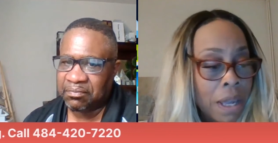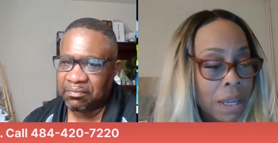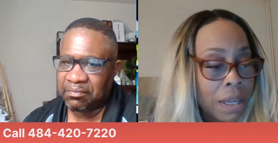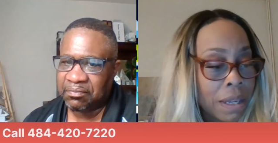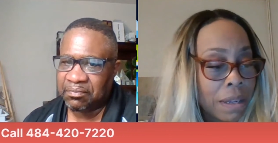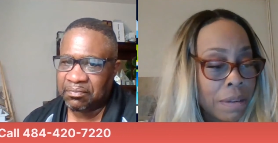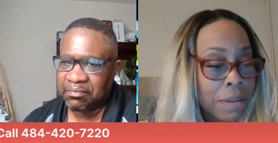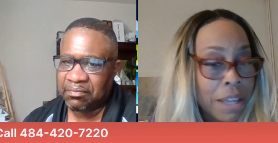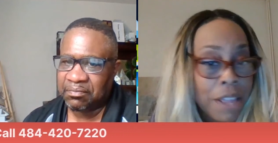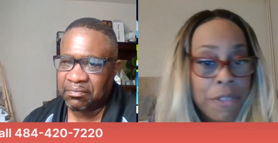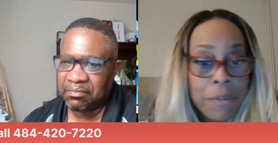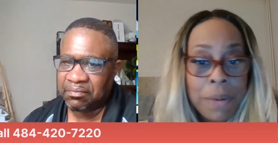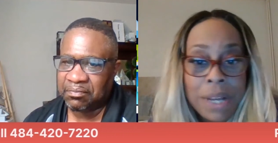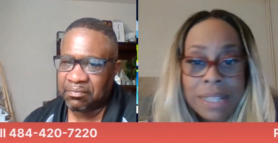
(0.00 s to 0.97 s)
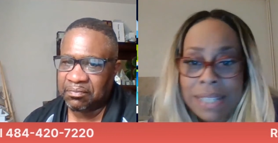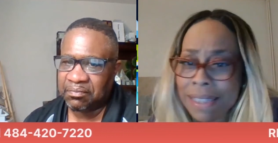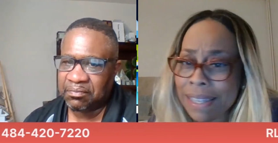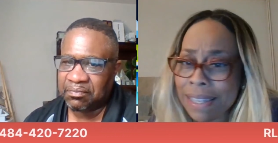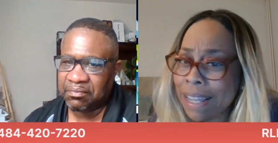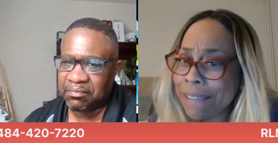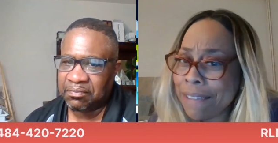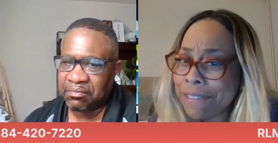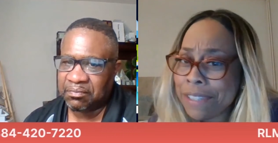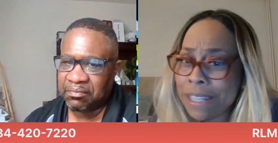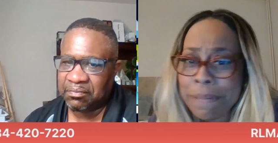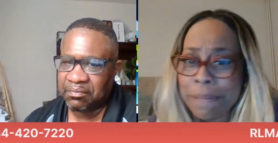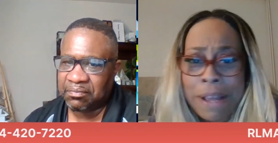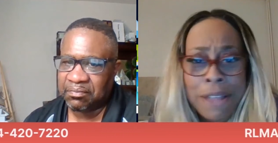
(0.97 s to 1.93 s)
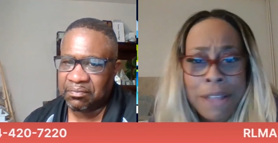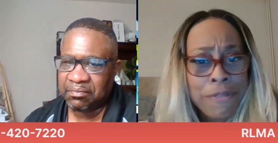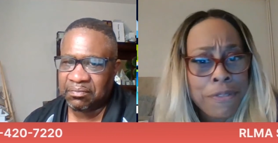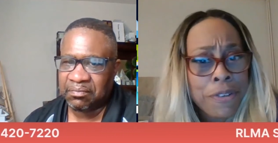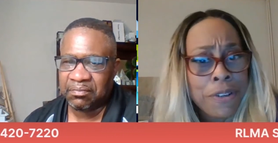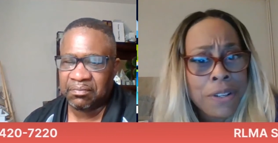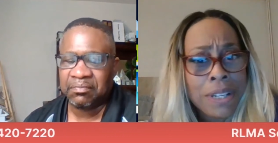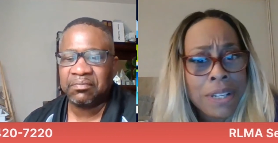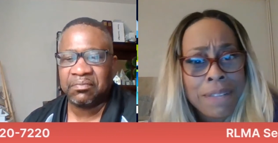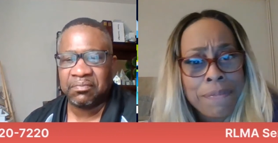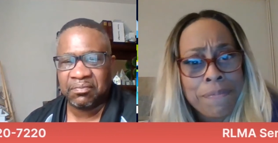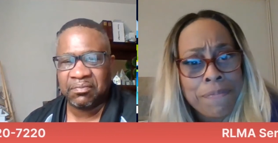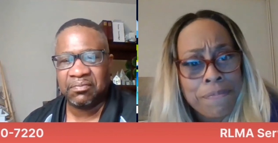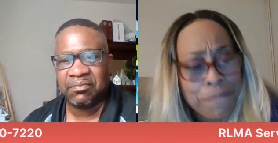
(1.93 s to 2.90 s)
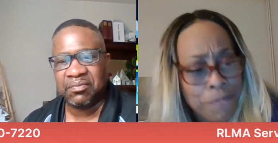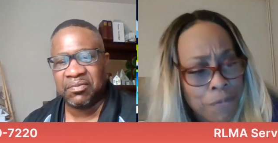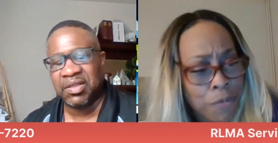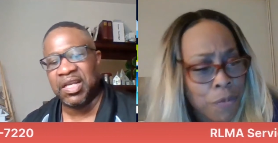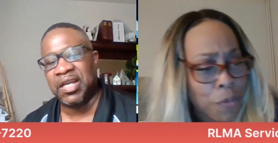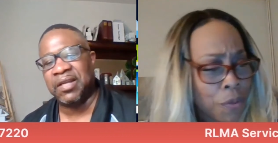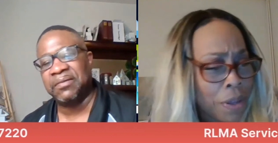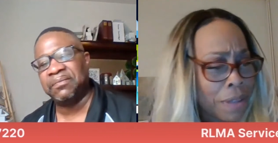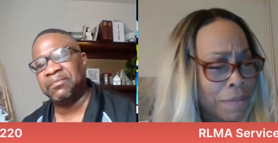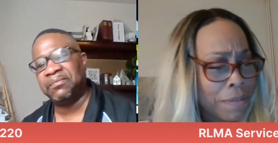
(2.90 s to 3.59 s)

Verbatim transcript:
Speaker 1: Uh, otherwise, I think I've said a mouthful. Yeah.